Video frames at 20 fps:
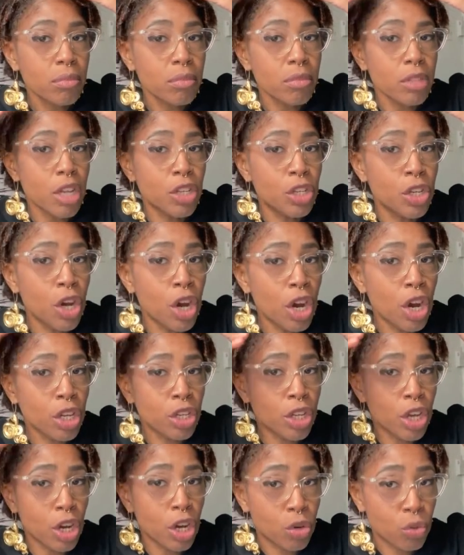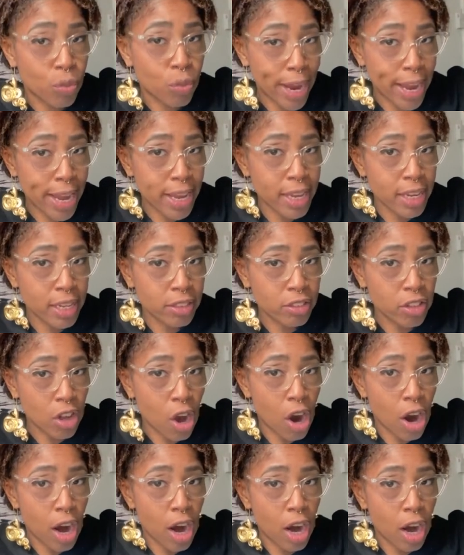your grays
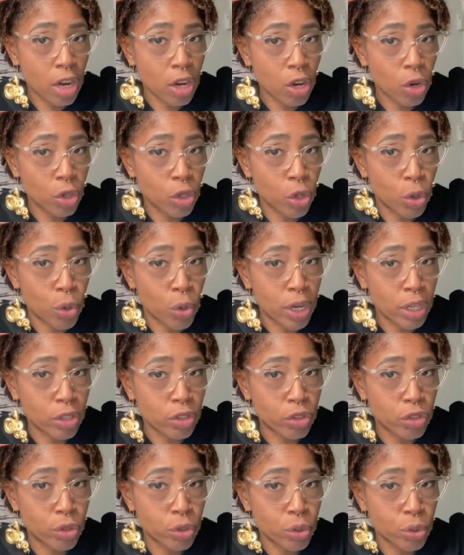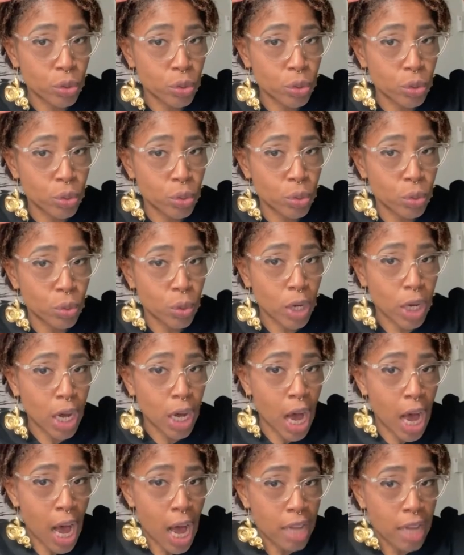are going to
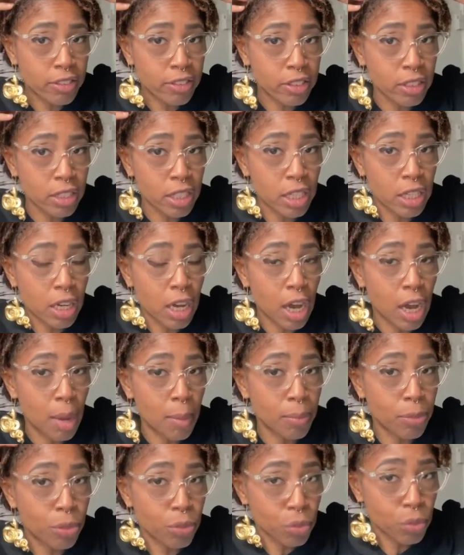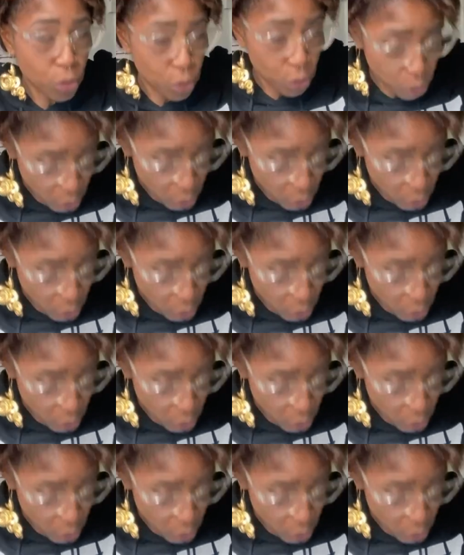constantly come through